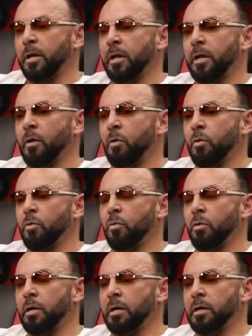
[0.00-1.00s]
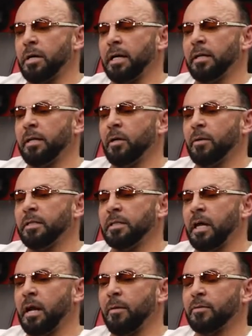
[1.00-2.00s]
you know, at the
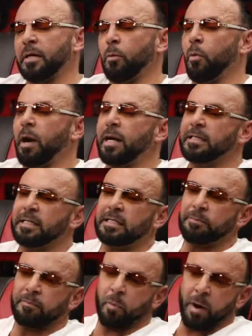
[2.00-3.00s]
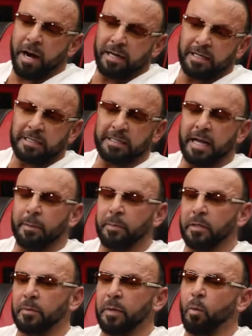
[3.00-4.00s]
time I was like, why this is
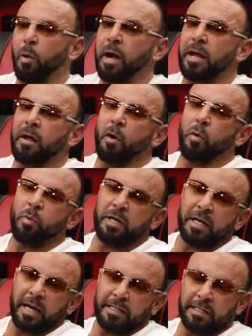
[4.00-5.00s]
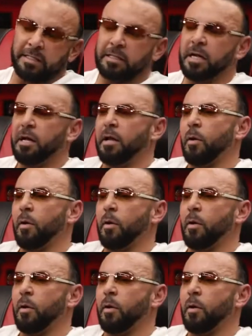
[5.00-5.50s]
happening to me? Why are we like this?